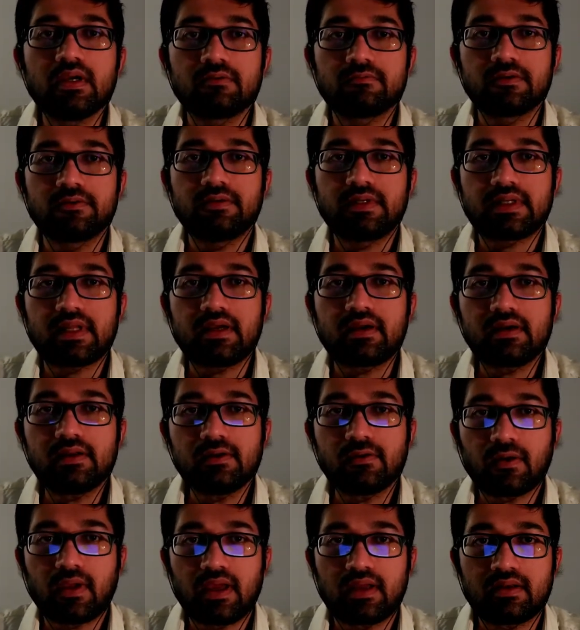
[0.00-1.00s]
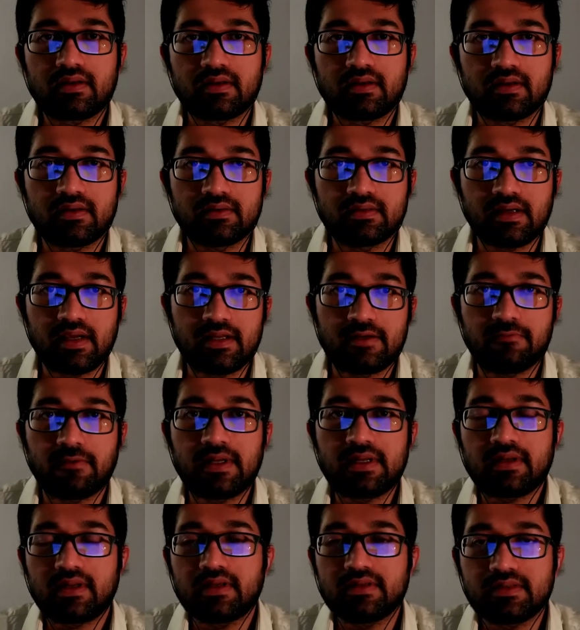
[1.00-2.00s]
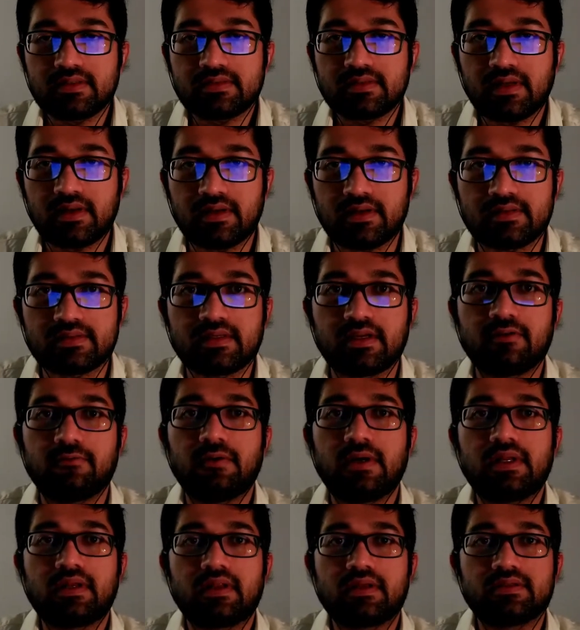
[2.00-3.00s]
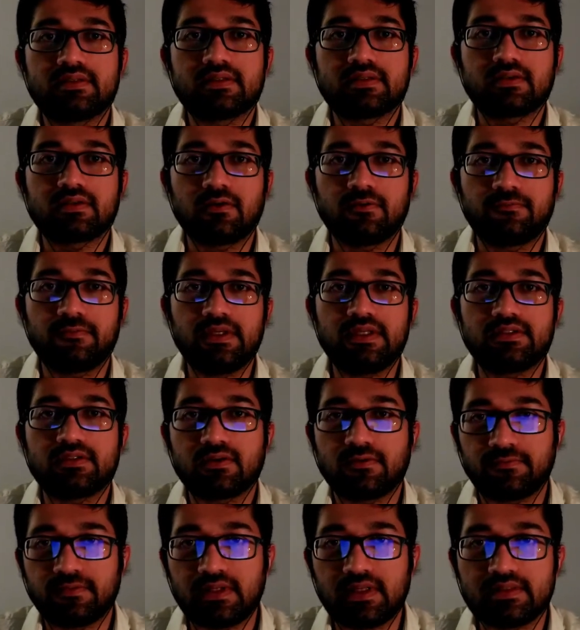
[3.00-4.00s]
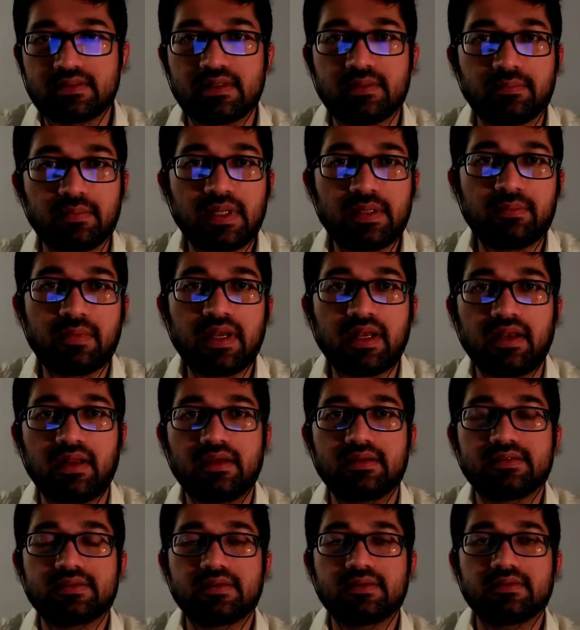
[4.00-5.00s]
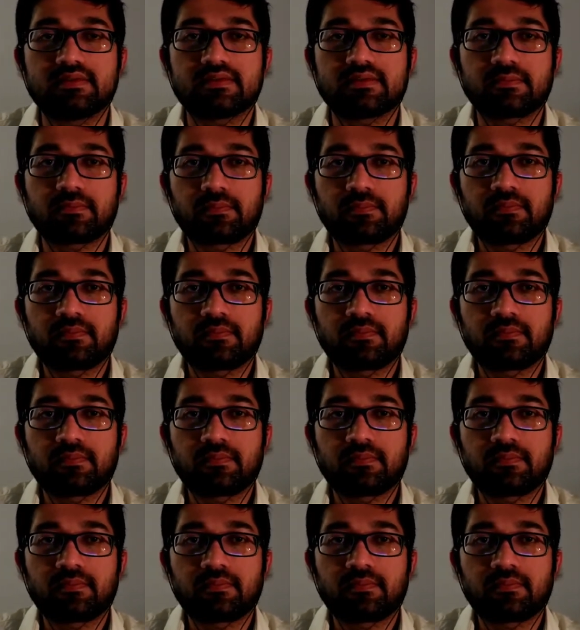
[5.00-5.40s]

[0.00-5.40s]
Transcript: We will take a look at the advantages and disadvantages of each of these implementations.